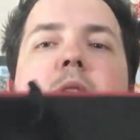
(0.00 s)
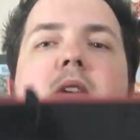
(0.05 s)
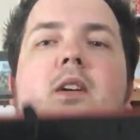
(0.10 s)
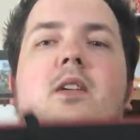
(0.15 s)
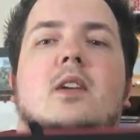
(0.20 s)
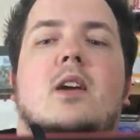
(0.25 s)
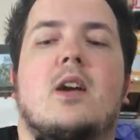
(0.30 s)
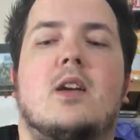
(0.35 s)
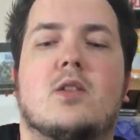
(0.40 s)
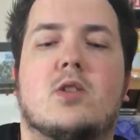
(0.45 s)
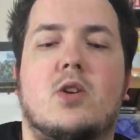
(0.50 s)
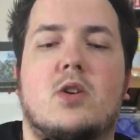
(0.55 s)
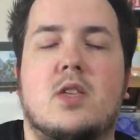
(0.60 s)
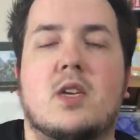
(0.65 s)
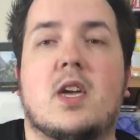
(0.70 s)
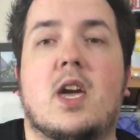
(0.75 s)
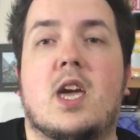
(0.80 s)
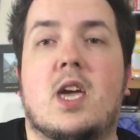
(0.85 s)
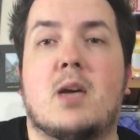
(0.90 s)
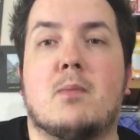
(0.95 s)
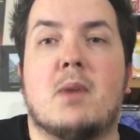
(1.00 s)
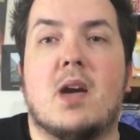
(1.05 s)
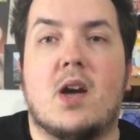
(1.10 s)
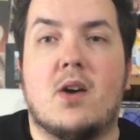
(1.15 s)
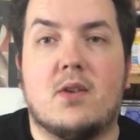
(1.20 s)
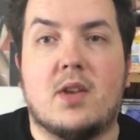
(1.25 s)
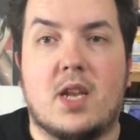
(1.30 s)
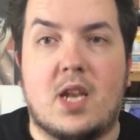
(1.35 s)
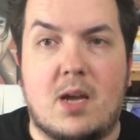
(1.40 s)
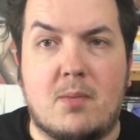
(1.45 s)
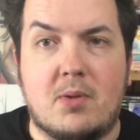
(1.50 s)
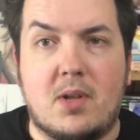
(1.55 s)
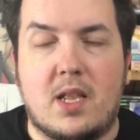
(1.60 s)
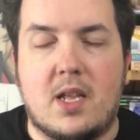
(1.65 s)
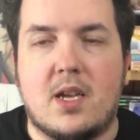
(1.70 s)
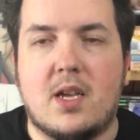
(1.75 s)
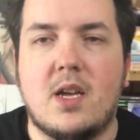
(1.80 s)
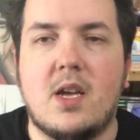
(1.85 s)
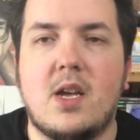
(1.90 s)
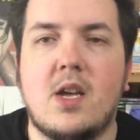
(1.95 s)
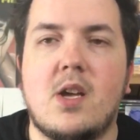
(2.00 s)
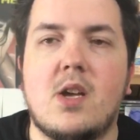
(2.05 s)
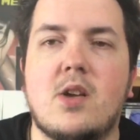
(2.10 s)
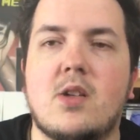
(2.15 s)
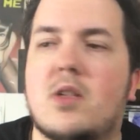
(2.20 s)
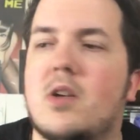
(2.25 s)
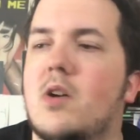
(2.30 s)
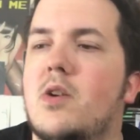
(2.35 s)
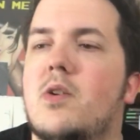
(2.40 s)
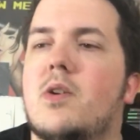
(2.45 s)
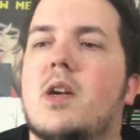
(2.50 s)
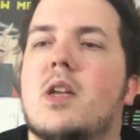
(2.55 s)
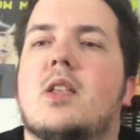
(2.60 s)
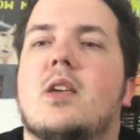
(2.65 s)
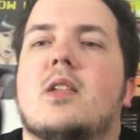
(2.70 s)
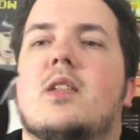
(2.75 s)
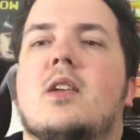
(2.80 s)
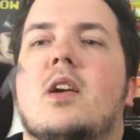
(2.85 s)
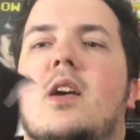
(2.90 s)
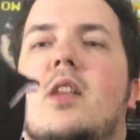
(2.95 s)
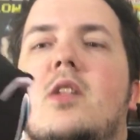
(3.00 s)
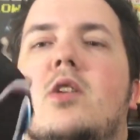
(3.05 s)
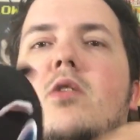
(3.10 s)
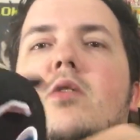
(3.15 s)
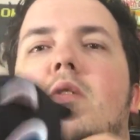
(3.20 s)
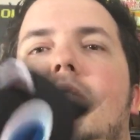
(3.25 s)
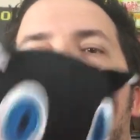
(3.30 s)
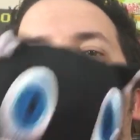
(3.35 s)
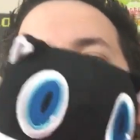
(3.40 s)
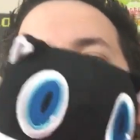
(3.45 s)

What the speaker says: because I took the game out and I played it. So you get this little